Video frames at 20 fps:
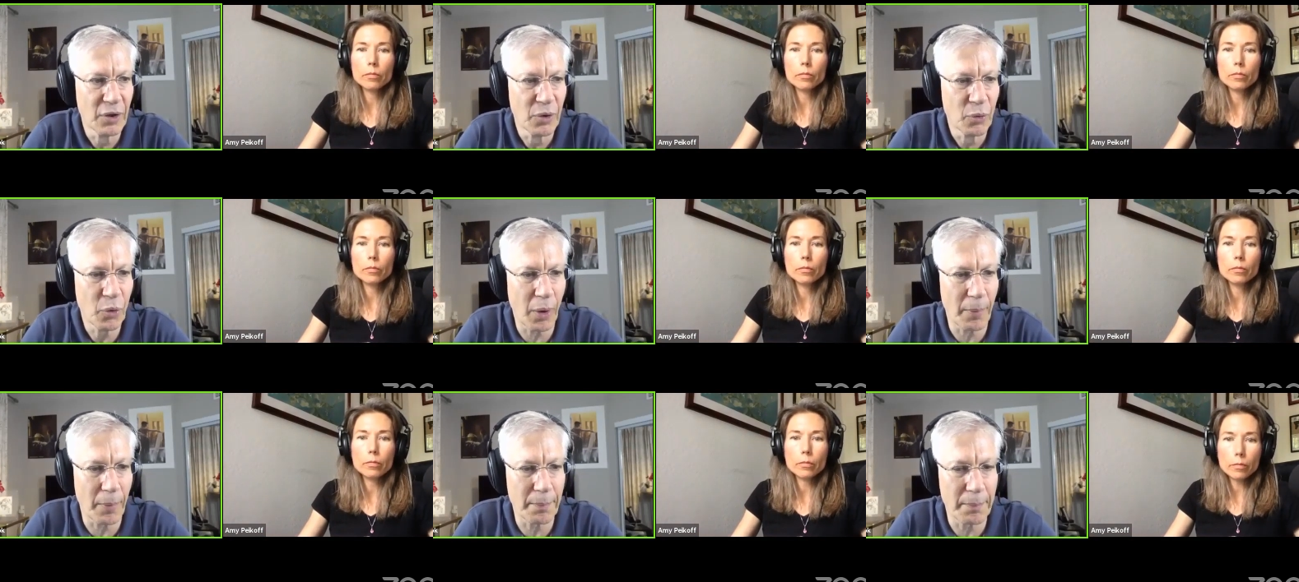
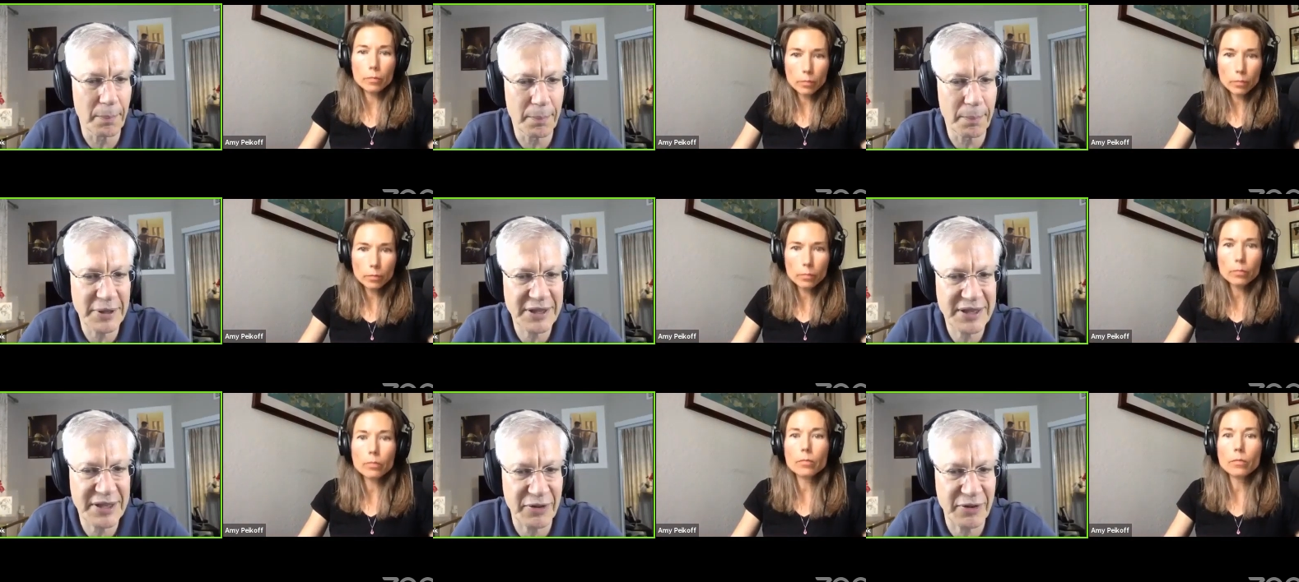Speaker 1: Well,
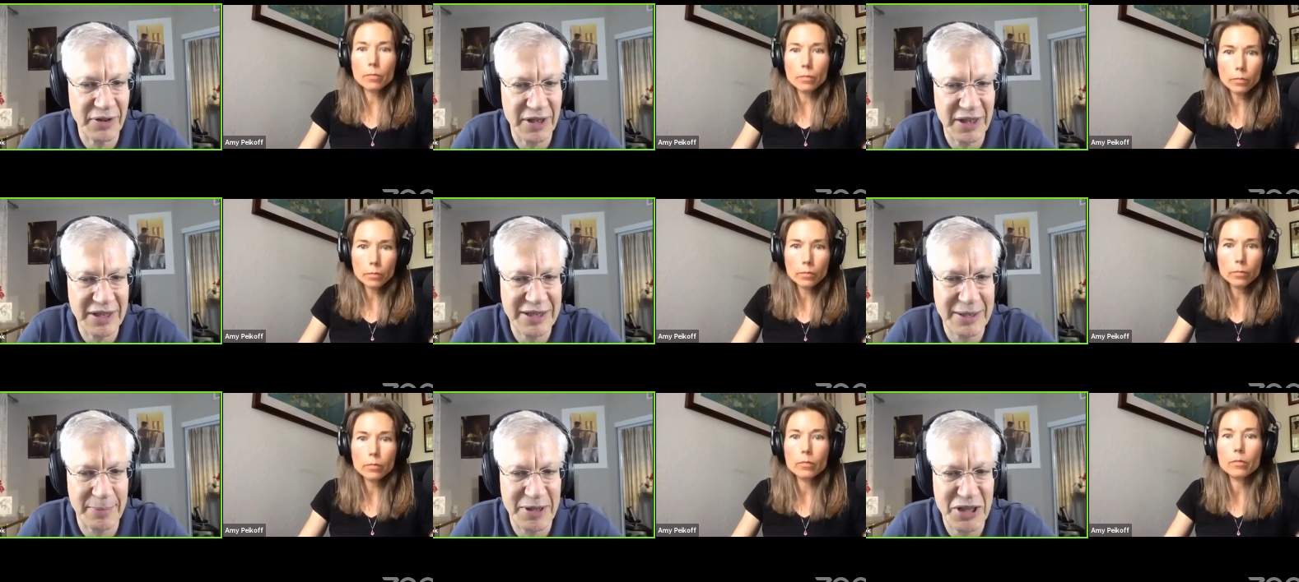
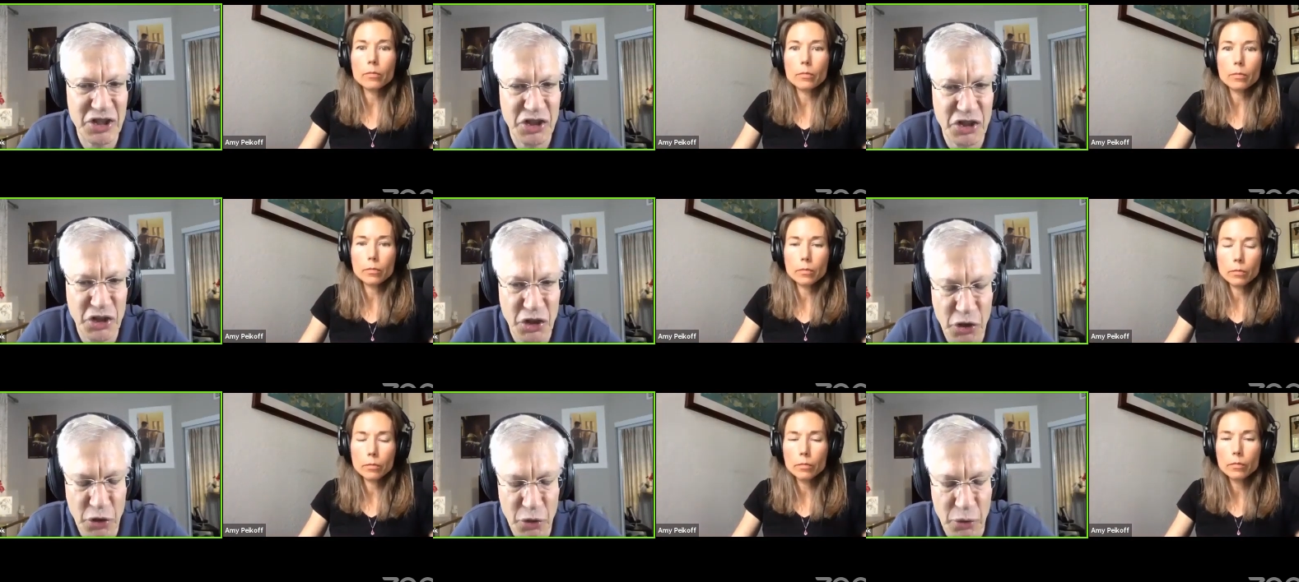materialism
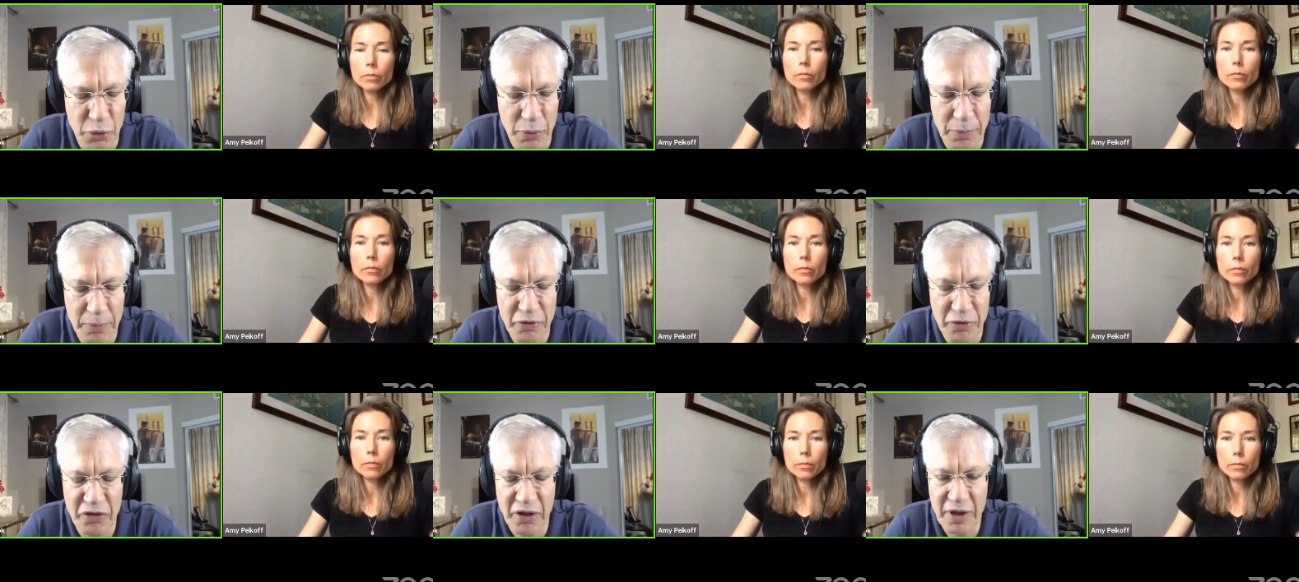
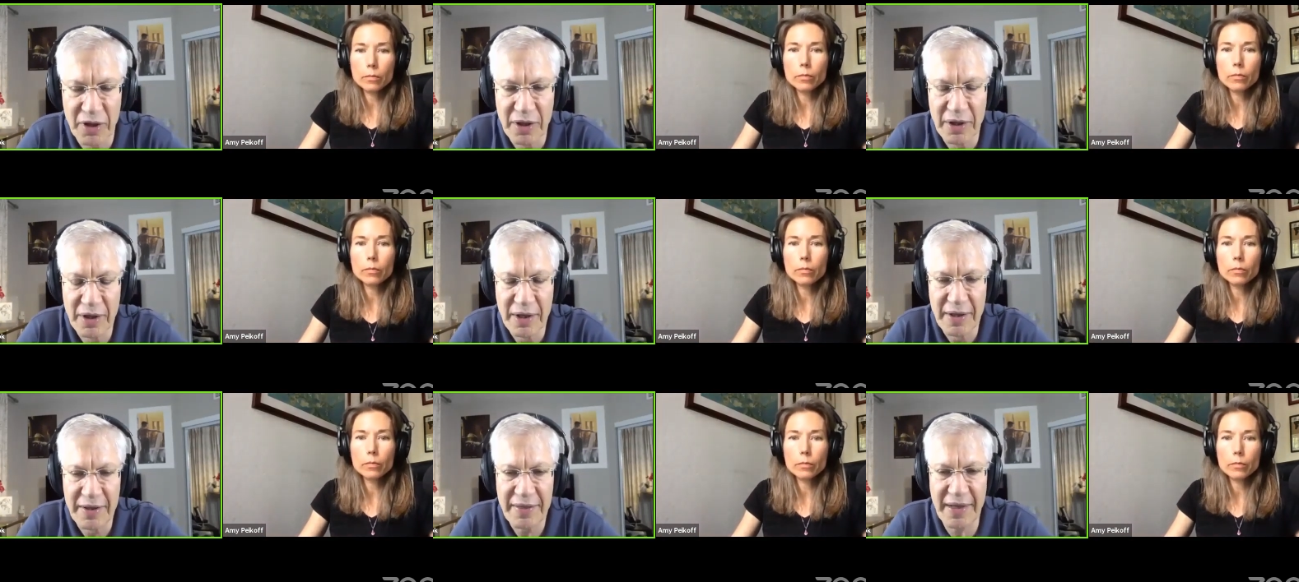assumes
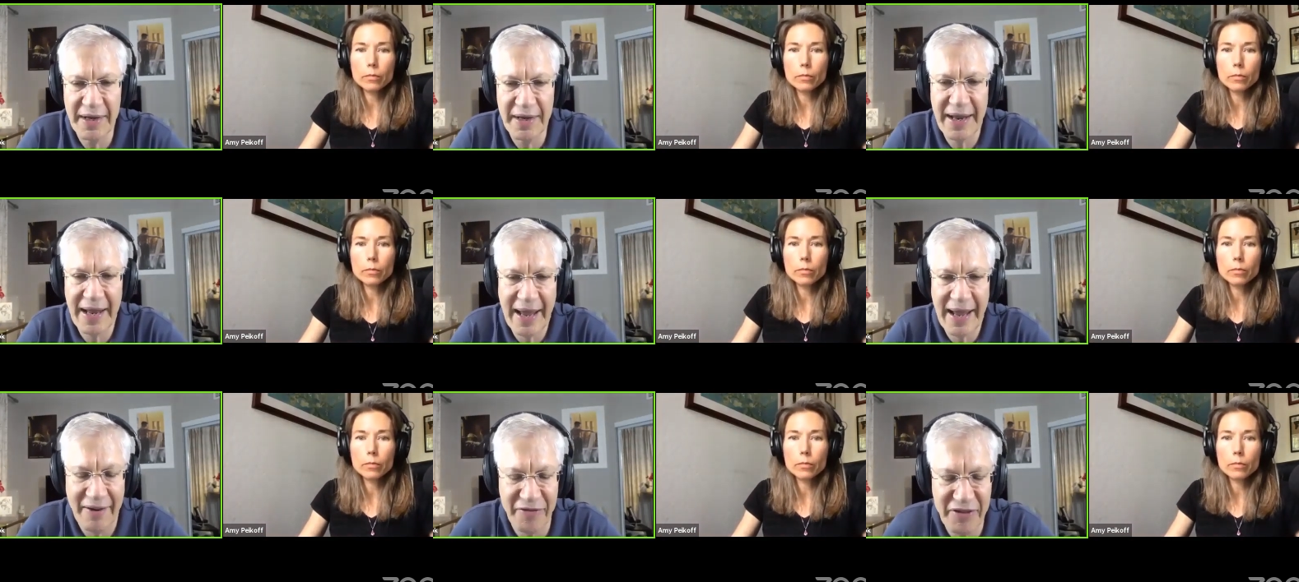that
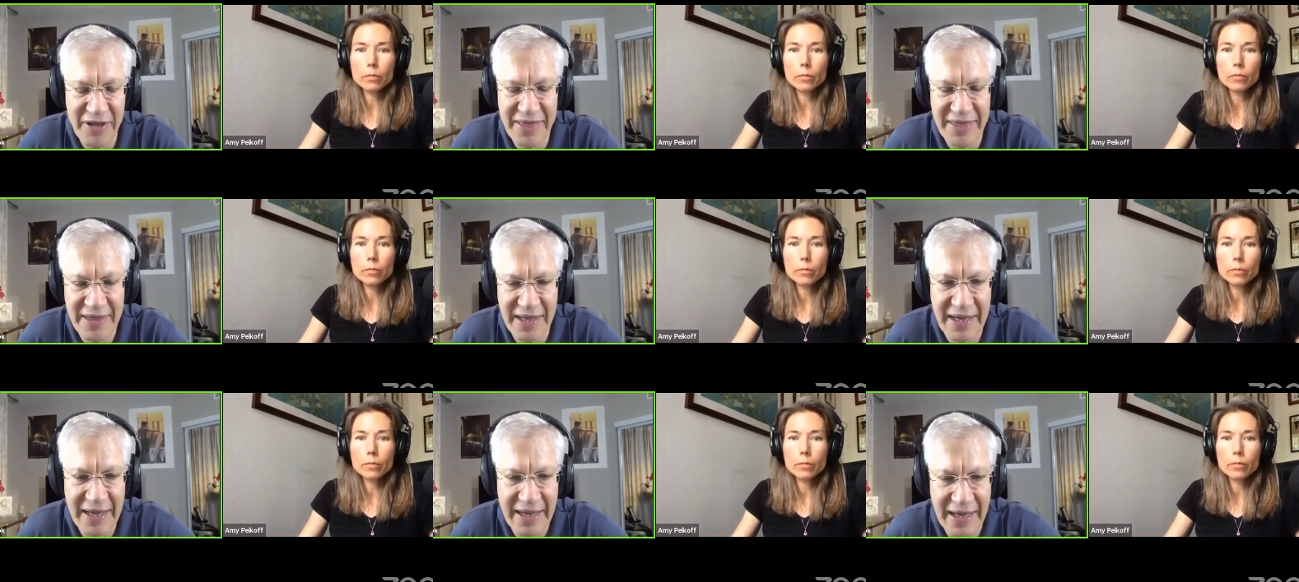
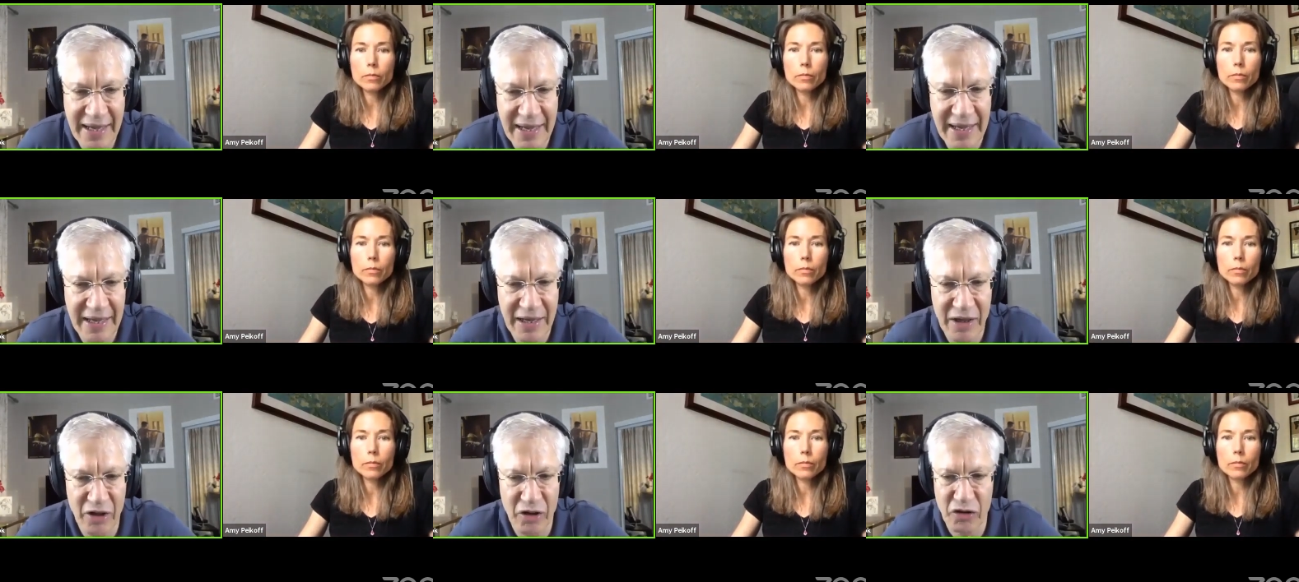everything
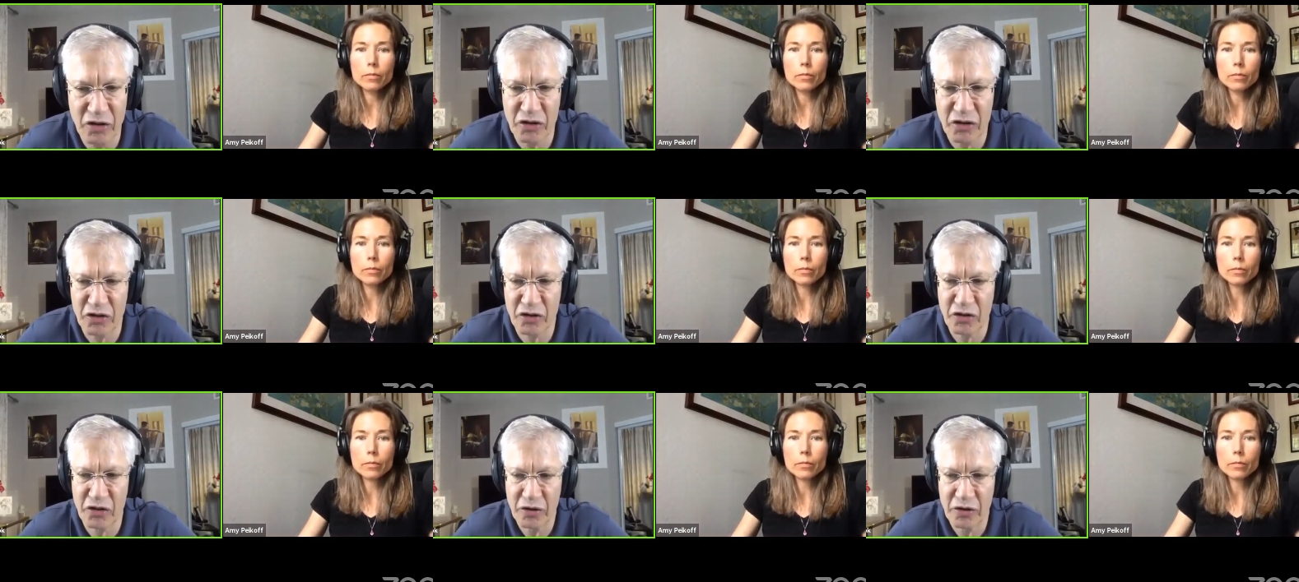
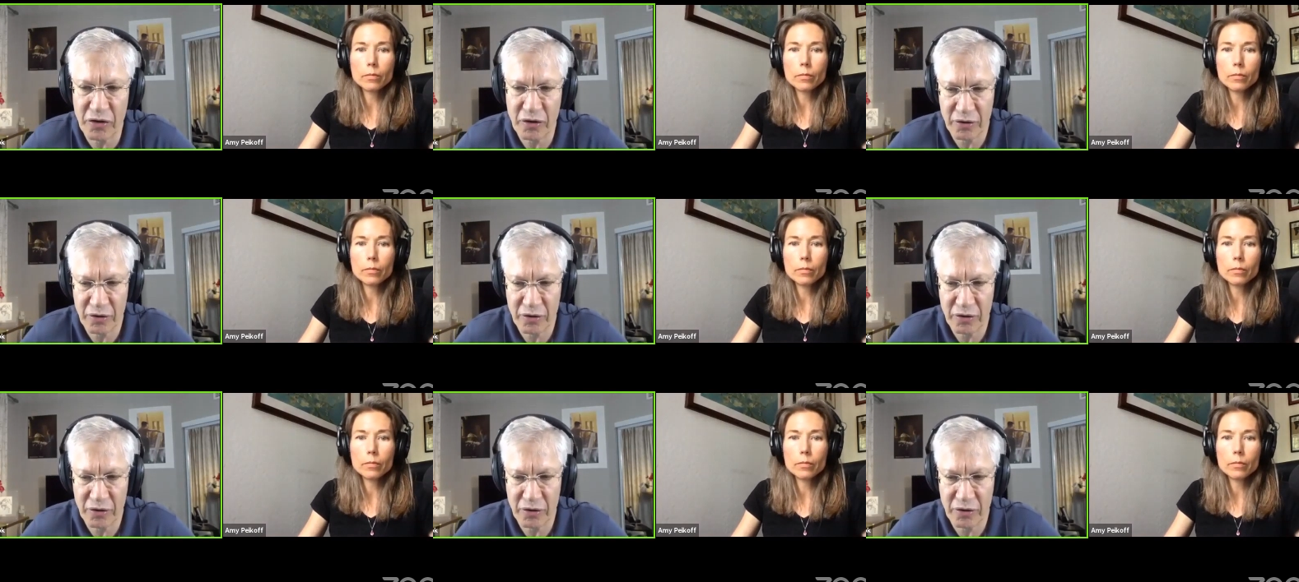is,